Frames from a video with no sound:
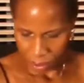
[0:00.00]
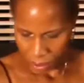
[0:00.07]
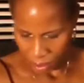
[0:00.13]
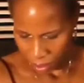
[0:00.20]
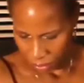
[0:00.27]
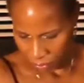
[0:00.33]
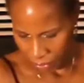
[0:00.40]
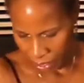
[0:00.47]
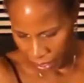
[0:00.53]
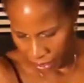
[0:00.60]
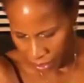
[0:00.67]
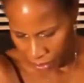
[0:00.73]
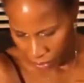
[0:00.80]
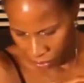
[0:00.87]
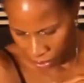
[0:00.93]
And the
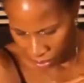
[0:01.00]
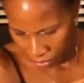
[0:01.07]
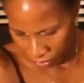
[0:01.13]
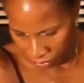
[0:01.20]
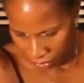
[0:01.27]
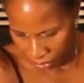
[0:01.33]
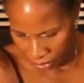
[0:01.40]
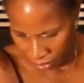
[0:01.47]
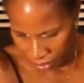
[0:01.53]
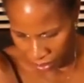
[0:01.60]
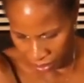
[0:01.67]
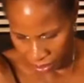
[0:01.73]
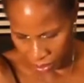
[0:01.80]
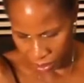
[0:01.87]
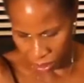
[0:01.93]
value of
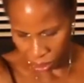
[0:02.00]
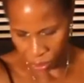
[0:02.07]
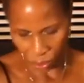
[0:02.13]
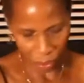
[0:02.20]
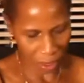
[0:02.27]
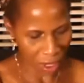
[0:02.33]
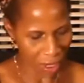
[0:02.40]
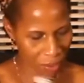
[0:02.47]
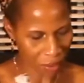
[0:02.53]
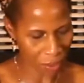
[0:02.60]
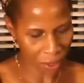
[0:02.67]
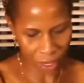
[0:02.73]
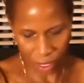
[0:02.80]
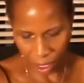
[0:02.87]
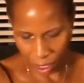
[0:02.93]
this is
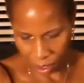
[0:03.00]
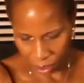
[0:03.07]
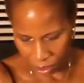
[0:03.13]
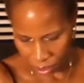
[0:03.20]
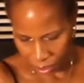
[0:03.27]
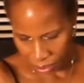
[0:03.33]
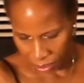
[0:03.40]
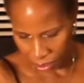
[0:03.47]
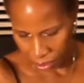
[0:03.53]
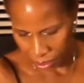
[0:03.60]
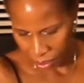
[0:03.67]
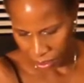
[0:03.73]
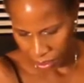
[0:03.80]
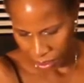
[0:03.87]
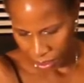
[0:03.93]
$24.
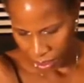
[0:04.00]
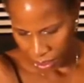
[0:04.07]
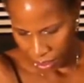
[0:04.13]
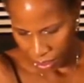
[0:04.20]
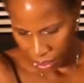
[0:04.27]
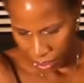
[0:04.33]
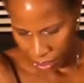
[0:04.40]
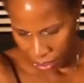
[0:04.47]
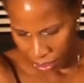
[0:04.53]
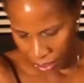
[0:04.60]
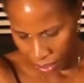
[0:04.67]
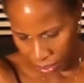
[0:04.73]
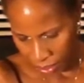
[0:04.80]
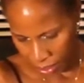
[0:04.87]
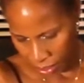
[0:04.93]
The
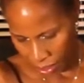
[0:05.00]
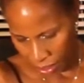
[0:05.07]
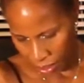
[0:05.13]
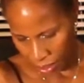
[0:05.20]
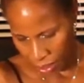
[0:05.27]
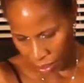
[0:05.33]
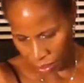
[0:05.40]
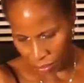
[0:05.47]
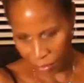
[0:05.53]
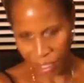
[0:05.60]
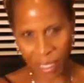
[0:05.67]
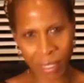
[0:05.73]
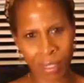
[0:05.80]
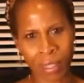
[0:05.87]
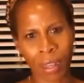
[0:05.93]
next item
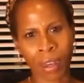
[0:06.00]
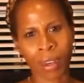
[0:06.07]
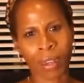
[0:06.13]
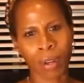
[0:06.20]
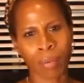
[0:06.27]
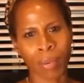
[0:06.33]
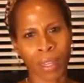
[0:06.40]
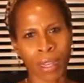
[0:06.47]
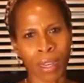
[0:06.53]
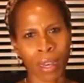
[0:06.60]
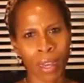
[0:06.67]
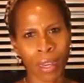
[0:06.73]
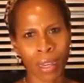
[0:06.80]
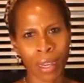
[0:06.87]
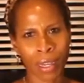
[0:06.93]
is the item that
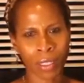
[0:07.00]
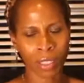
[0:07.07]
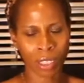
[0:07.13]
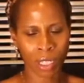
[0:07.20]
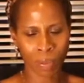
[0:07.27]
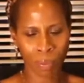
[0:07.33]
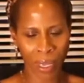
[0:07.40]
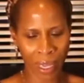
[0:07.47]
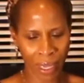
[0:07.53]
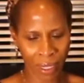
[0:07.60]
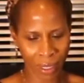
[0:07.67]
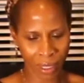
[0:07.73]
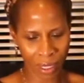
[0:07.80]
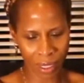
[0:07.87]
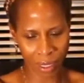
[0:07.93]
I actually
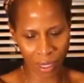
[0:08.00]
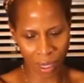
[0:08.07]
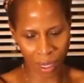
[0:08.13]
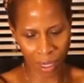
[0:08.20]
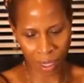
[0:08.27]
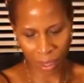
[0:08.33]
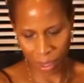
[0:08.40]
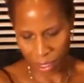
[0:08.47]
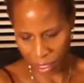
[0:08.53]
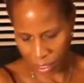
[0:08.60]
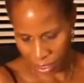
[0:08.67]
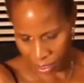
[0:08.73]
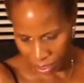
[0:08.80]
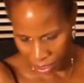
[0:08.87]
picked, and this